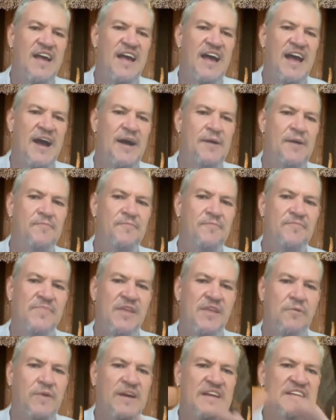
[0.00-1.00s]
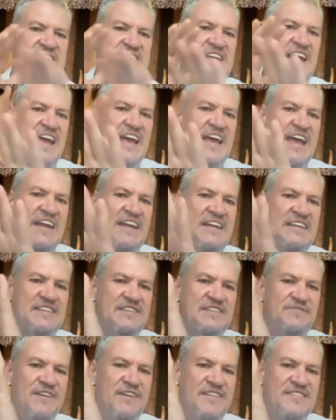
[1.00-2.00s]
Um, we share
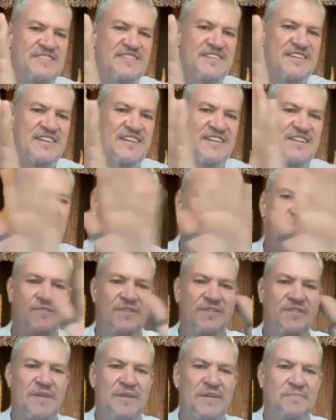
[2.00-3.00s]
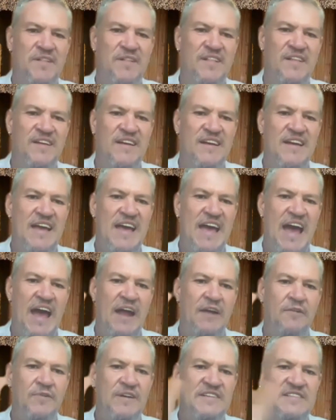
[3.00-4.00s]
energy fields with people
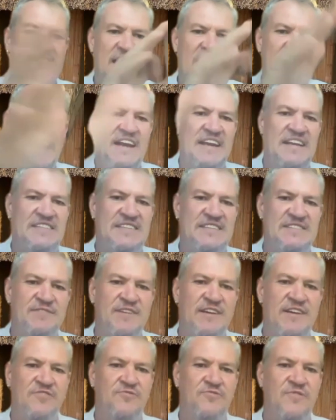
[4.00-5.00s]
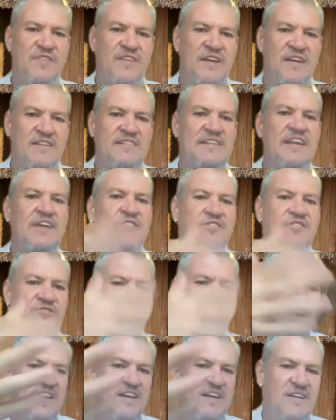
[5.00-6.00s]
and we share energy fields with a
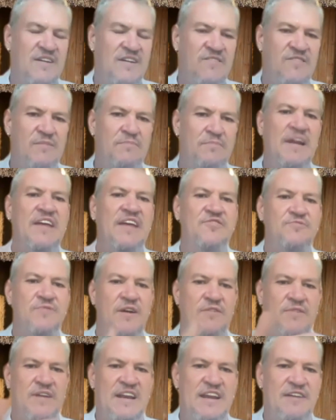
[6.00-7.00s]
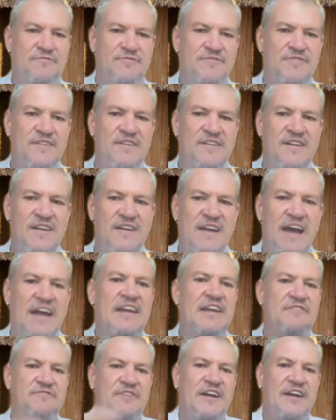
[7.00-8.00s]
territory or a place where we live, an
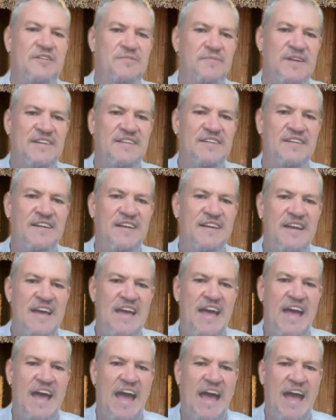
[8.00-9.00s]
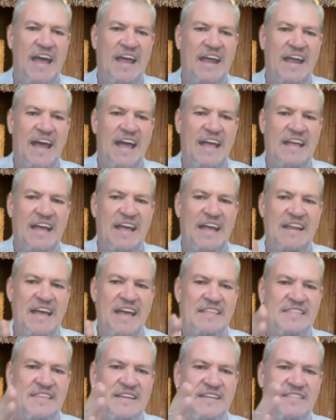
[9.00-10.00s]
environment. Uh, and,
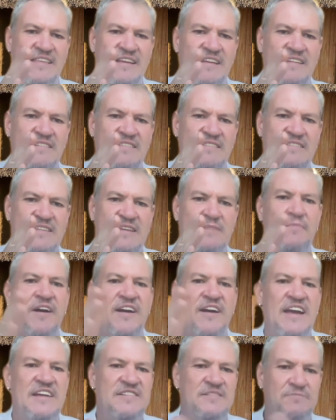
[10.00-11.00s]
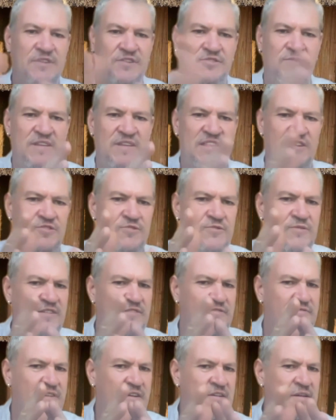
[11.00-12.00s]
and the, the demarcation between the two is
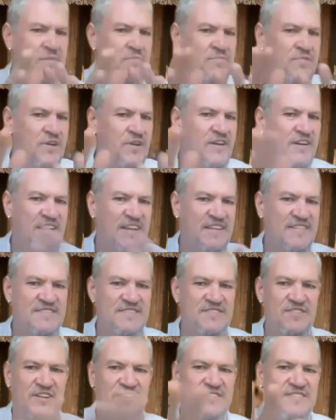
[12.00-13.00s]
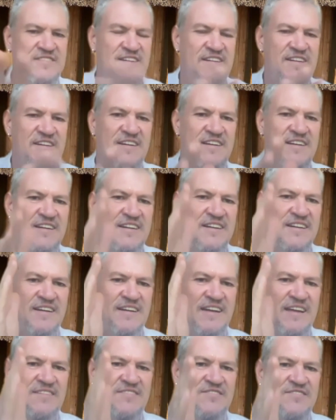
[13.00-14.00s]
very blurred. It's not uh,
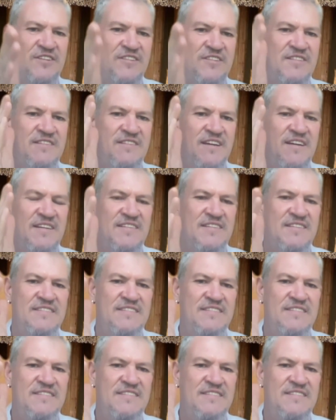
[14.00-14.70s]
it's not uh,